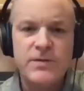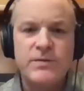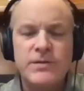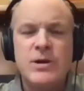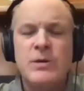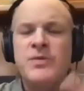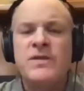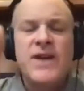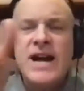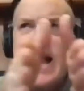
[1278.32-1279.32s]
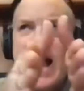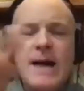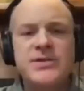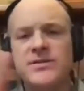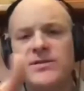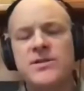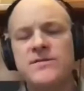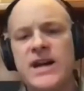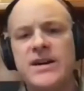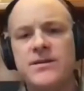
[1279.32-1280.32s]
that provide absolutely no
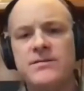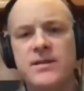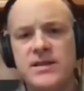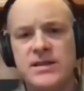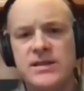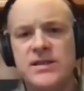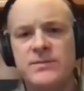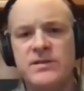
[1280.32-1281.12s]
value to the system.